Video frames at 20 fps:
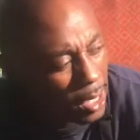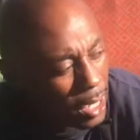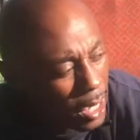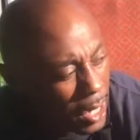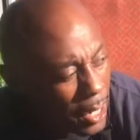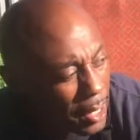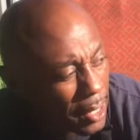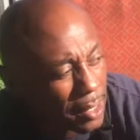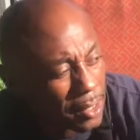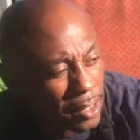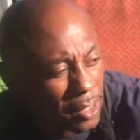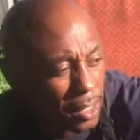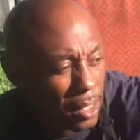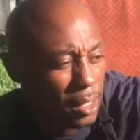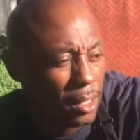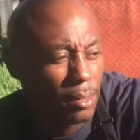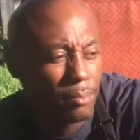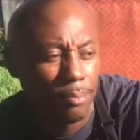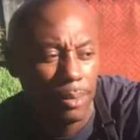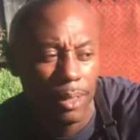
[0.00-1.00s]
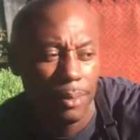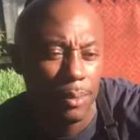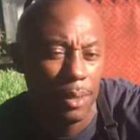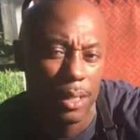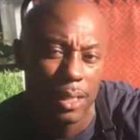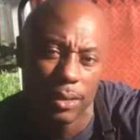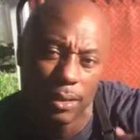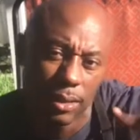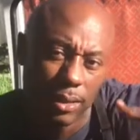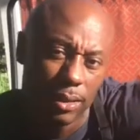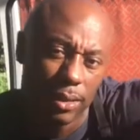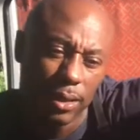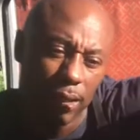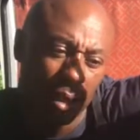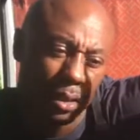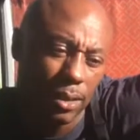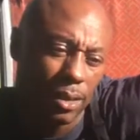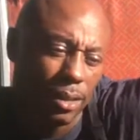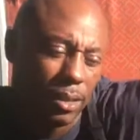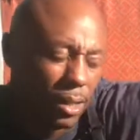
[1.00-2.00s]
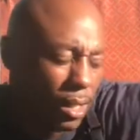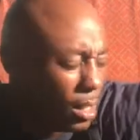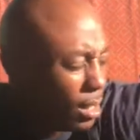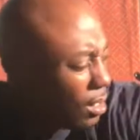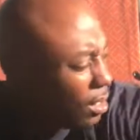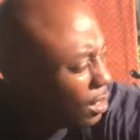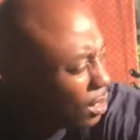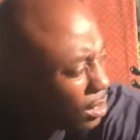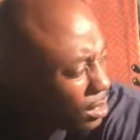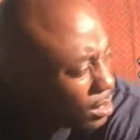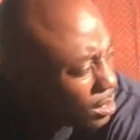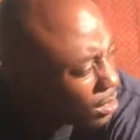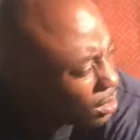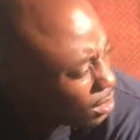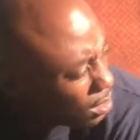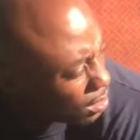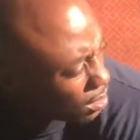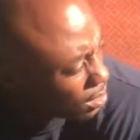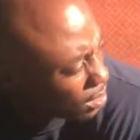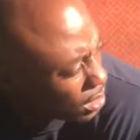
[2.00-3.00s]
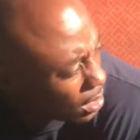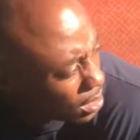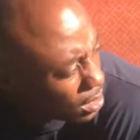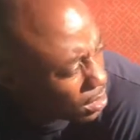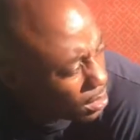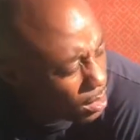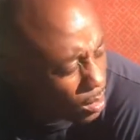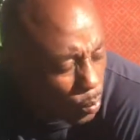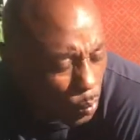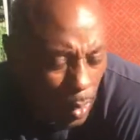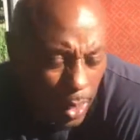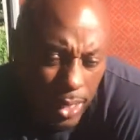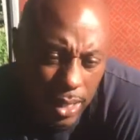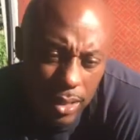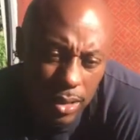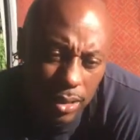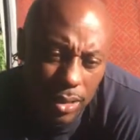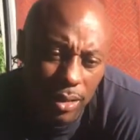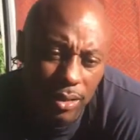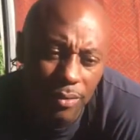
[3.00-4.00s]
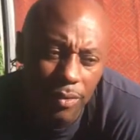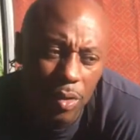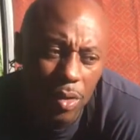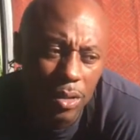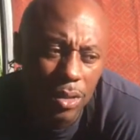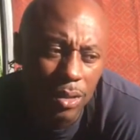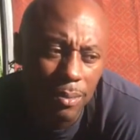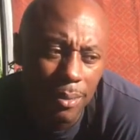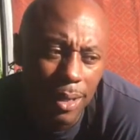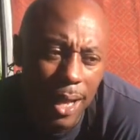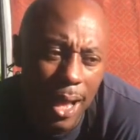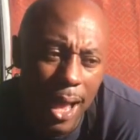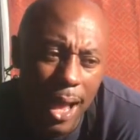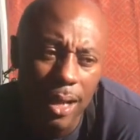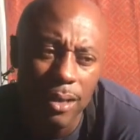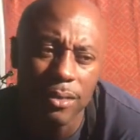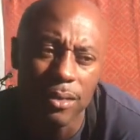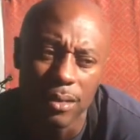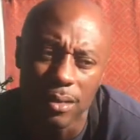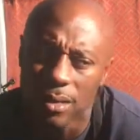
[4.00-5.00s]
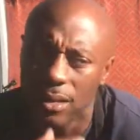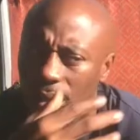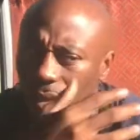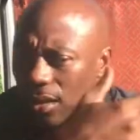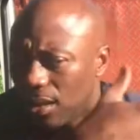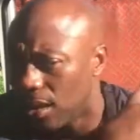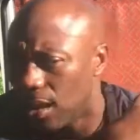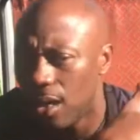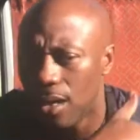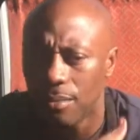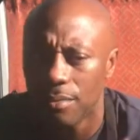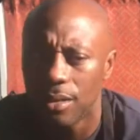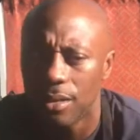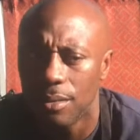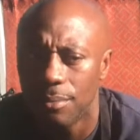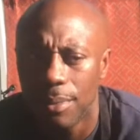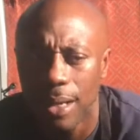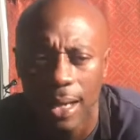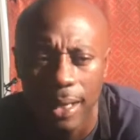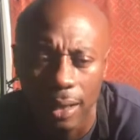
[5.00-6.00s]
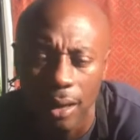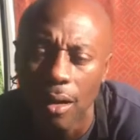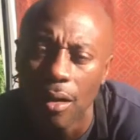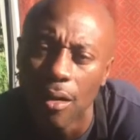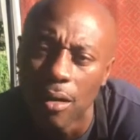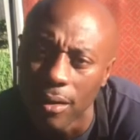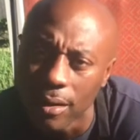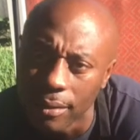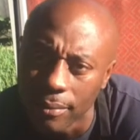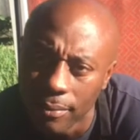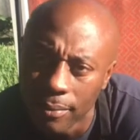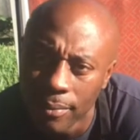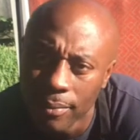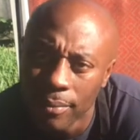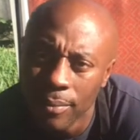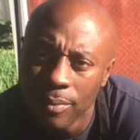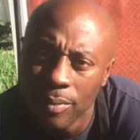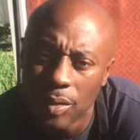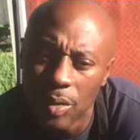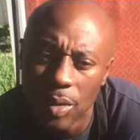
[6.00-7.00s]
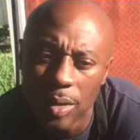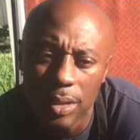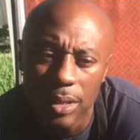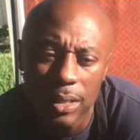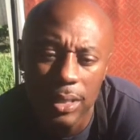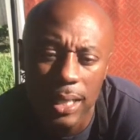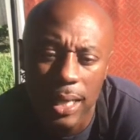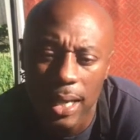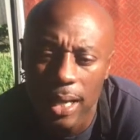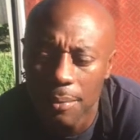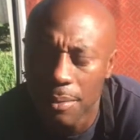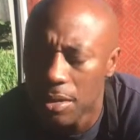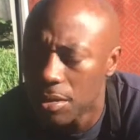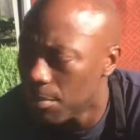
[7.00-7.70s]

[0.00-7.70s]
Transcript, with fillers: I hear the sun beaming because it's set, it's, it sets in the west, and unfortunately my house, the sun comes in the backyard during this time.